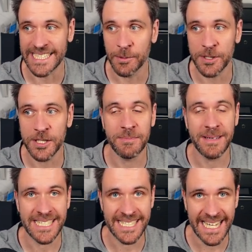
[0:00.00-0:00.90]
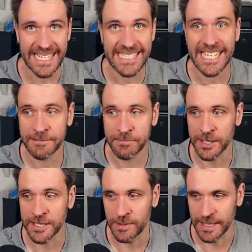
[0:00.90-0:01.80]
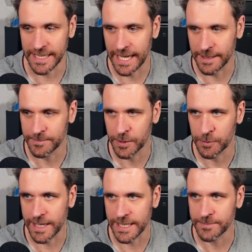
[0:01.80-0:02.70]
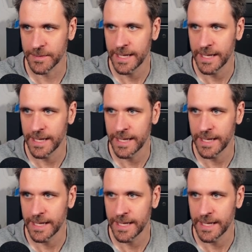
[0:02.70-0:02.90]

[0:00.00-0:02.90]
I want to be as lazy as possible again. Right.